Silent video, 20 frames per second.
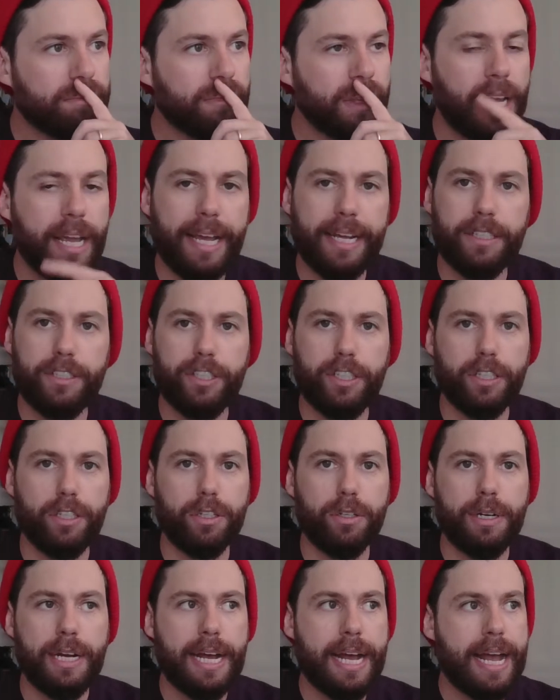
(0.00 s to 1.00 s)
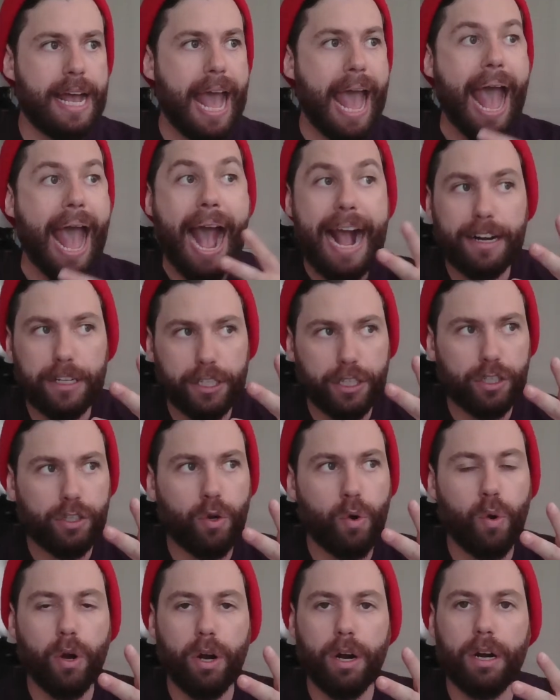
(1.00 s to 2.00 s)
into Actor
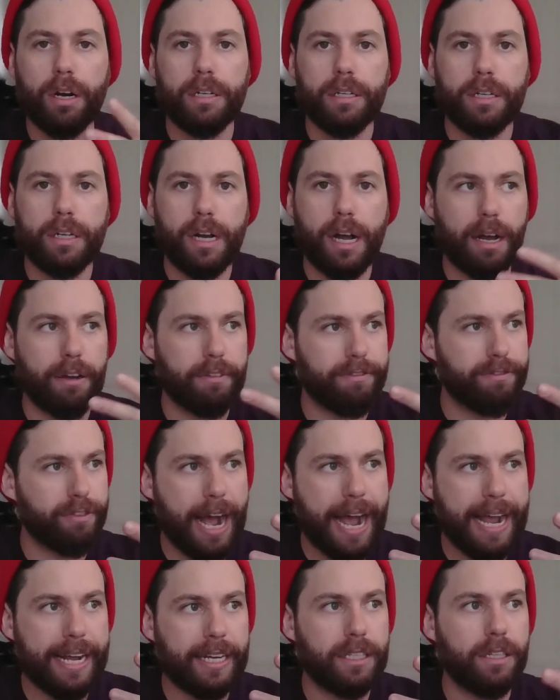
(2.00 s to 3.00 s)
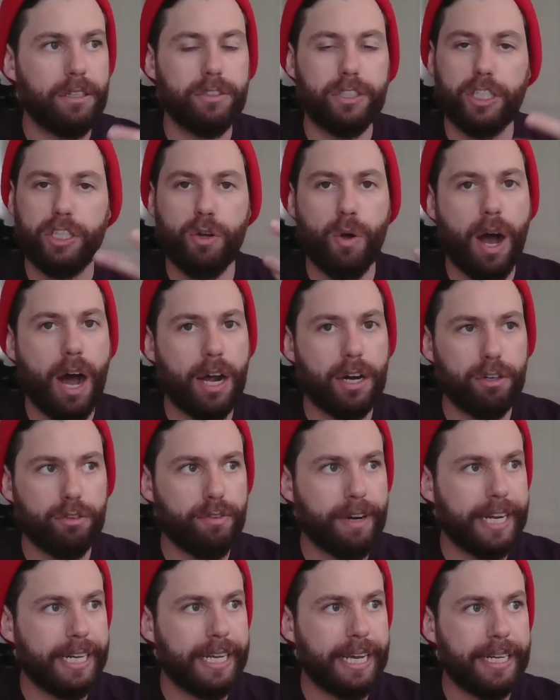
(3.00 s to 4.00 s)
Core for iClone to do auto
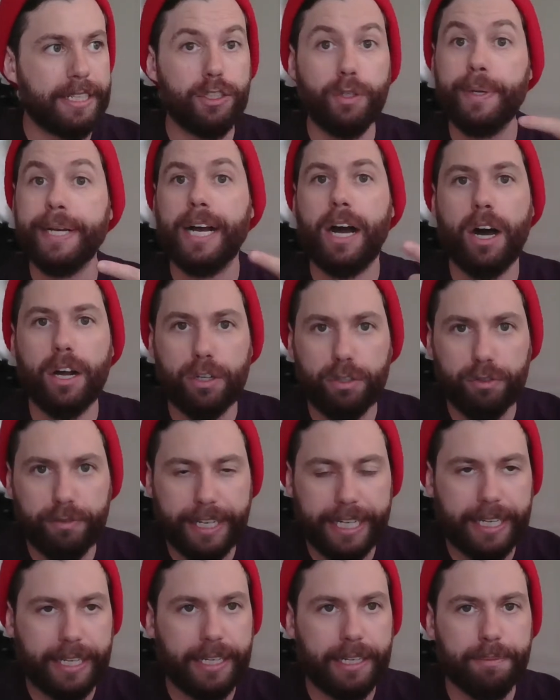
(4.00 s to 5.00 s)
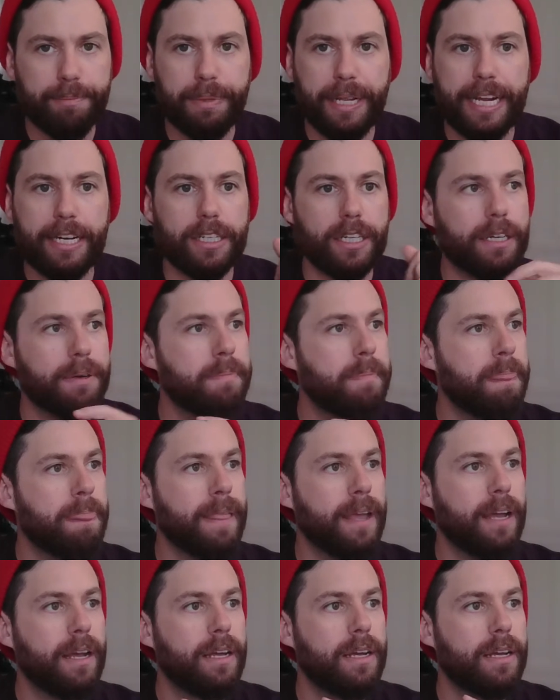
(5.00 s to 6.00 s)
rigging, doing auto rigging in Blender,
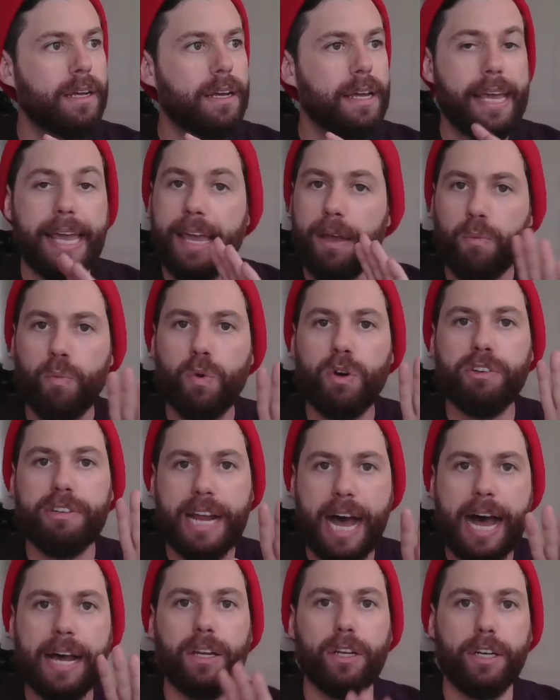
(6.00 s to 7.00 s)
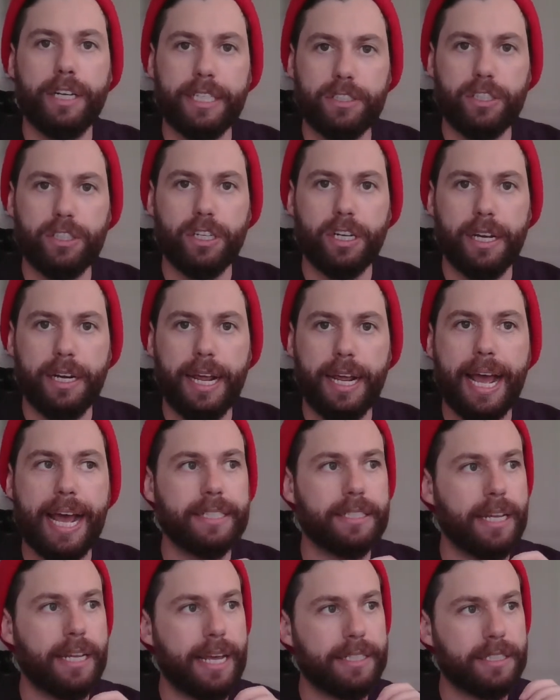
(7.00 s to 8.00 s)
it will not look as good
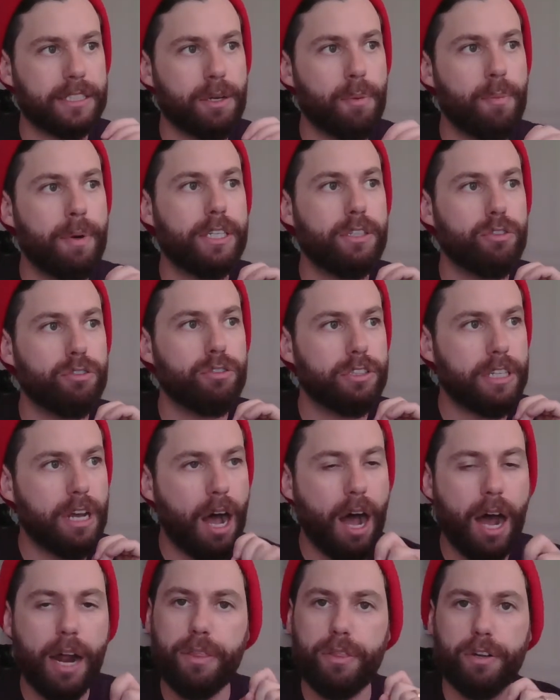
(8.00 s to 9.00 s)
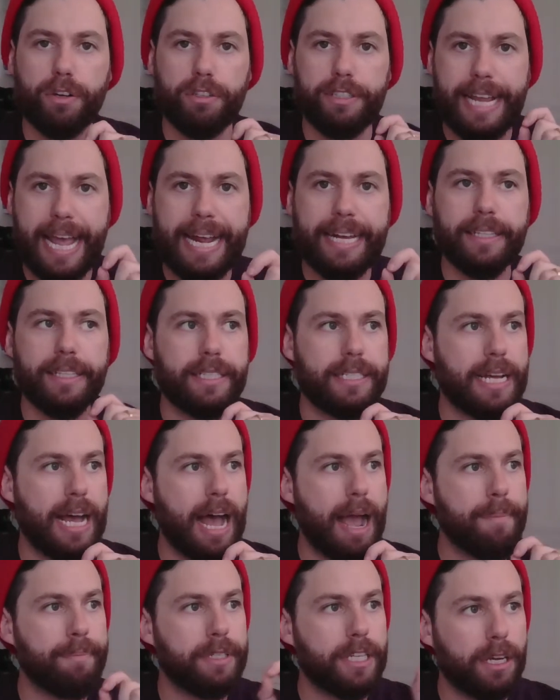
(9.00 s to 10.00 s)
as someone who's gone through, taken the
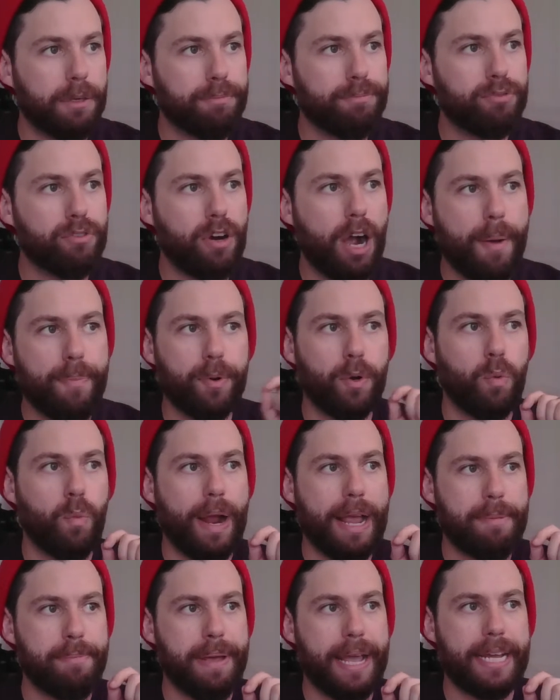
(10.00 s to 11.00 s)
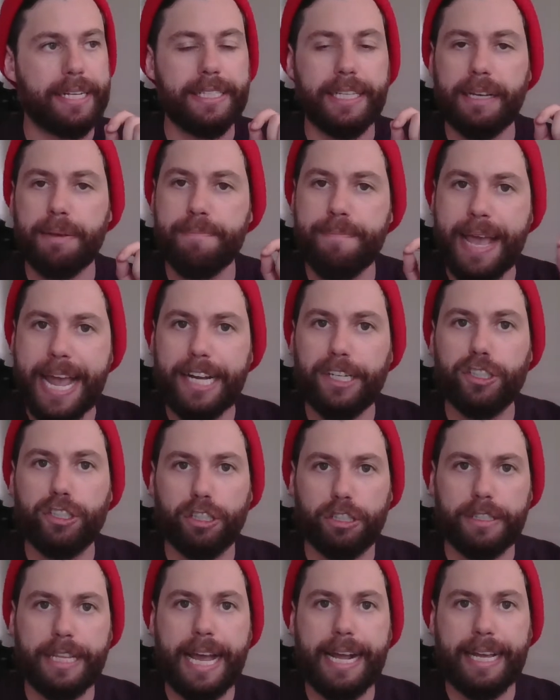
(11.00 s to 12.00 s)
time, done proper weight painting, made
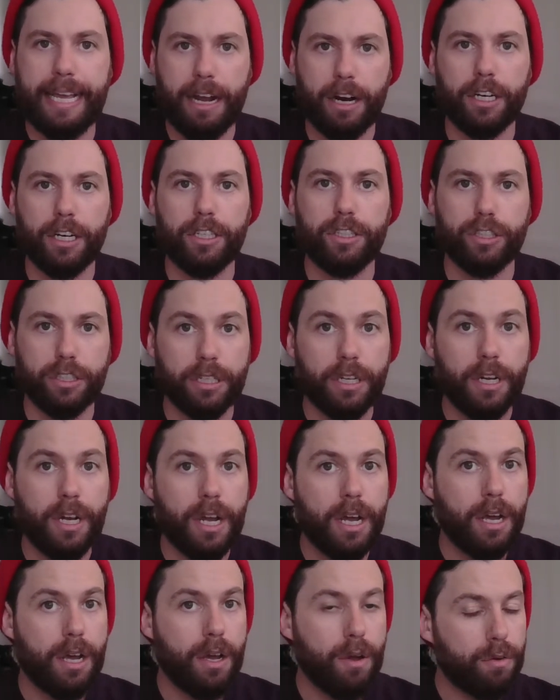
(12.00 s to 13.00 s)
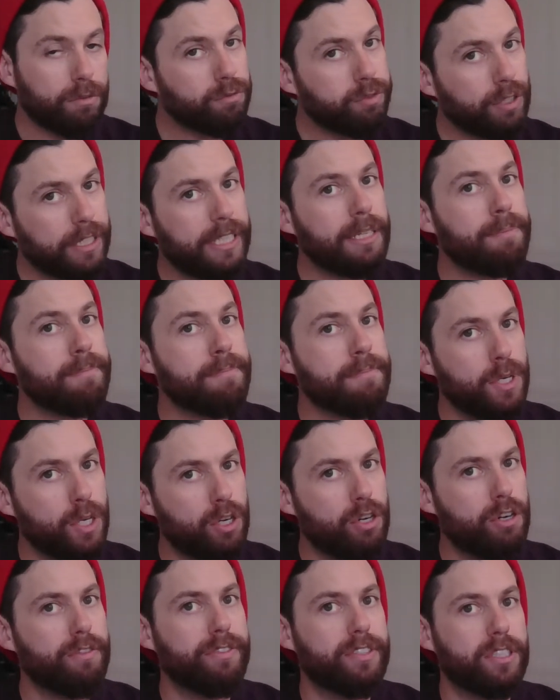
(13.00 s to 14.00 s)
sure that character really
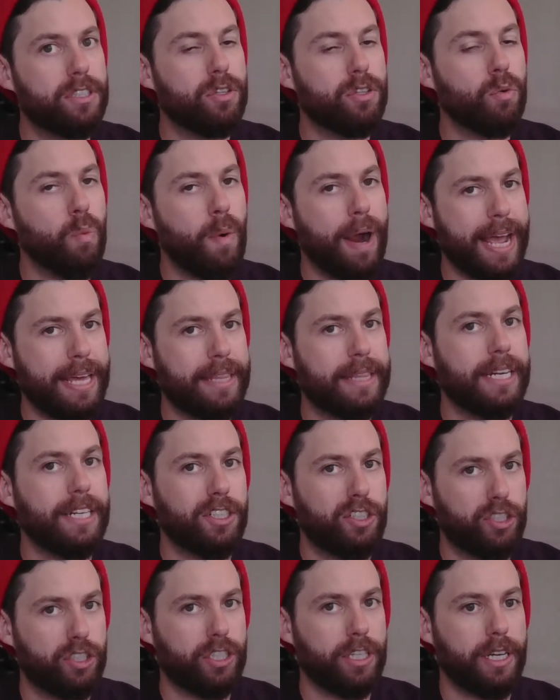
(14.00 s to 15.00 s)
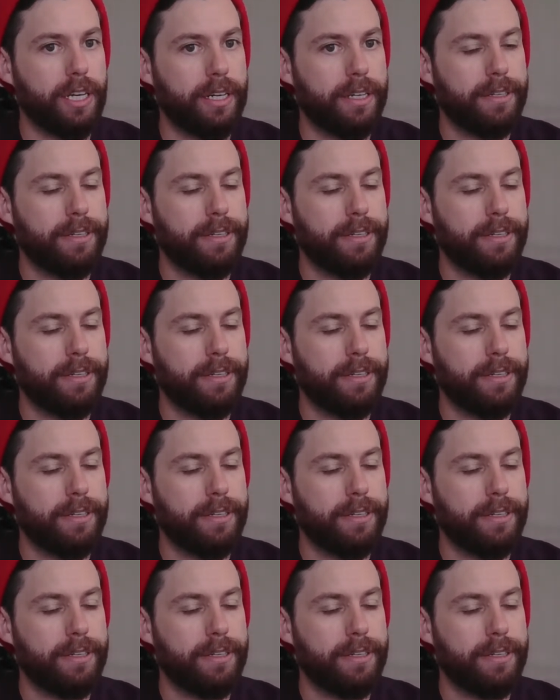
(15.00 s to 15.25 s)
moves the way that it should,